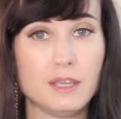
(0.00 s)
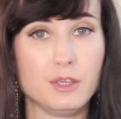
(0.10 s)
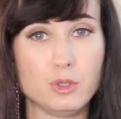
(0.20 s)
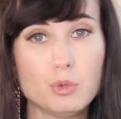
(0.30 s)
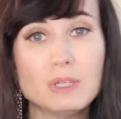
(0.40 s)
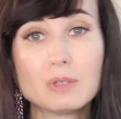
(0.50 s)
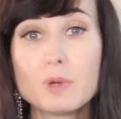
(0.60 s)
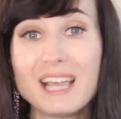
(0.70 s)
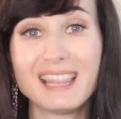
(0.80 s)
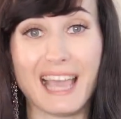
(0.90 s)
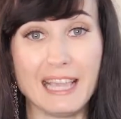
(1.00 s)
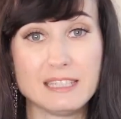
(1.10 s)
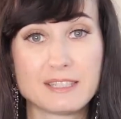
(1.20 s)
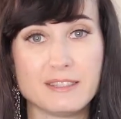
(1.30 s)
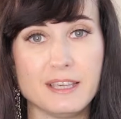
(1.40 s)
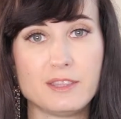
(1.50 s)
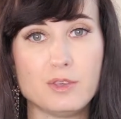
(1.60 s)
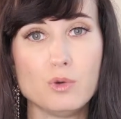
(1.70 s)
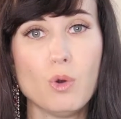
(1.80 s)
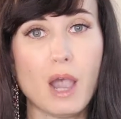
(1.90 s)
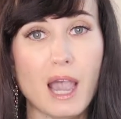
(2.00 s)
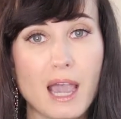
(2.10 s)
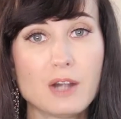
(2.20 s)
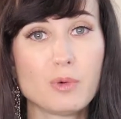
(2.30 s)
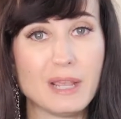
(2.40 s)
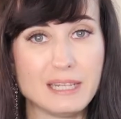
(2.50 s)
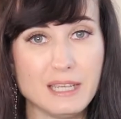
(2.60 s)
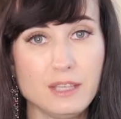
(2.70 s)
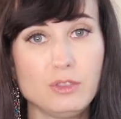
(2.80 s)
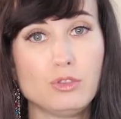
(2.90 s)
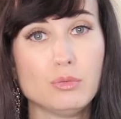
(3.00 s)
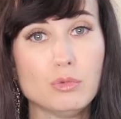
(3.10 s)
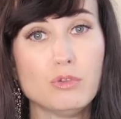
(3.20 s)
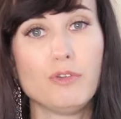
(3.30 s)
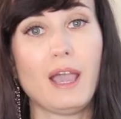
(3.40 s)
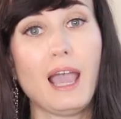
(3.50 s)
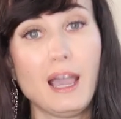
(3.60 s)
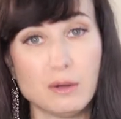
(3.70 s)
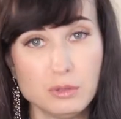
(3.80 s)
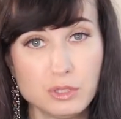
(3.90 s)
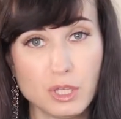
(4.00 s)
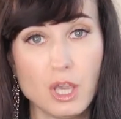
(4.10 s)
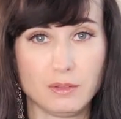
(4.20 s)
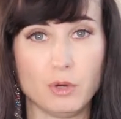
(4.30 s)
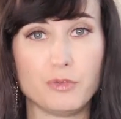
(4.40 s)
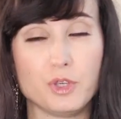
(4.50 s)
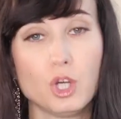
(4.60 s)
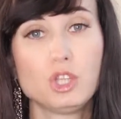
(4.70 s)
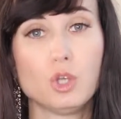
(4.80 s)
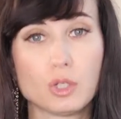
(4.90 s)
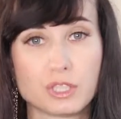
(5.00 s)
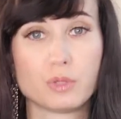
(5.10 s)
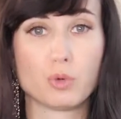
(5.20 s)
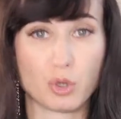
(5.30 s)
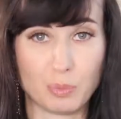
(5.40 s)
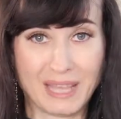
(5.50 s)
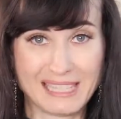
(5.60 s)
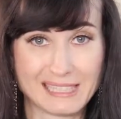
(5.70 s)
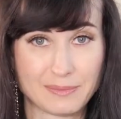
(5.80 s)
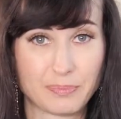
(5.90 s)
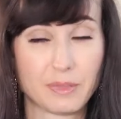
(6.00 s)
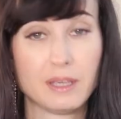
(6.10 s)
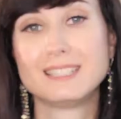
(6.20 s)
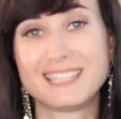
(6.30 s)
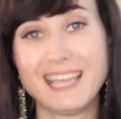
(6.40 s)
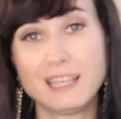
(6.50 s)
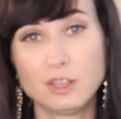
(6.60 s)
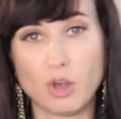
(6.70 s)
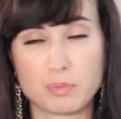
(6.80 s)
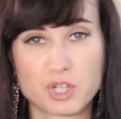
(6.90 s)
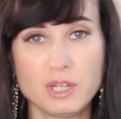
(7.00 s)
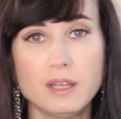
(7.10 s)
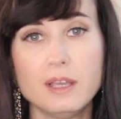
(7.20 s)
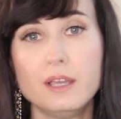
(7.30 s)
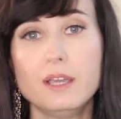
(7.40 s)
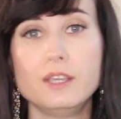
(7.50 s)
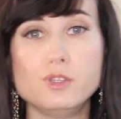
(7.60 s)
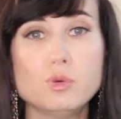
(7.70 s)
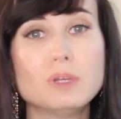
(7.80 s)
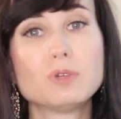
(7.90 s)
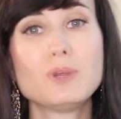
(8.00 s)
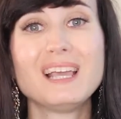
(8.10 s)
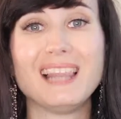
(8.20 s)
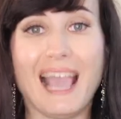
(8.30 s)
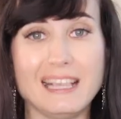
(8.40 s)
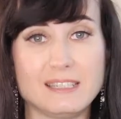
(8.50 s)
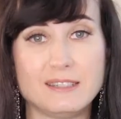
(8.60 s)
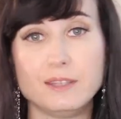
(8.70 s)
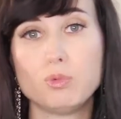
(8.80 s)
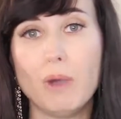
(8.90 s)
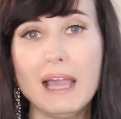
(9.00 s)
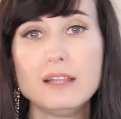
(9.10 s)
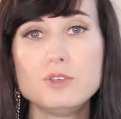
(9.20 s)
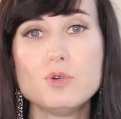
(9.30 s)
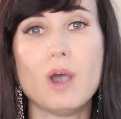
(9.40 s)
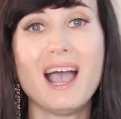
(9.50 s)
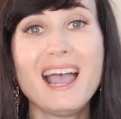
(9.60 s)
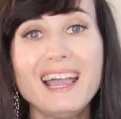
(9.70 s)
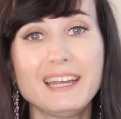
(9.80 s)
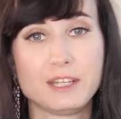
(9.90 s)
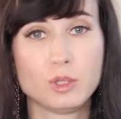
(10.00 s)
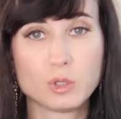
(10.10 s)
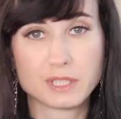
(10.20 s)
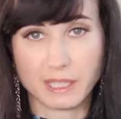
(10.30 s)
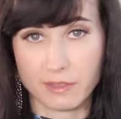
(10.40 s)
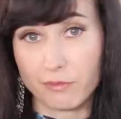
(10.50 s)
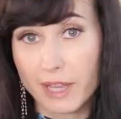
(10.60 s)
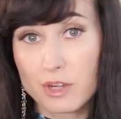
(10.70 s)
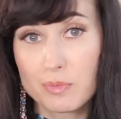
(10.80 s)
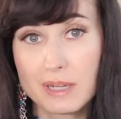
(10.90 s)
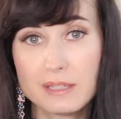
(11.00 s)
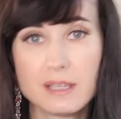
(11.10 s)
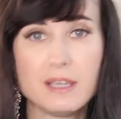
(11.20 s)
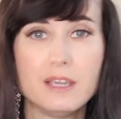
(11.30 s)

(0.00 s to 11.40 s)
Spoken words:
you will realize that you are ready to move out of your toxic workplace. Second option, you will realize that while you are in a toxic environment,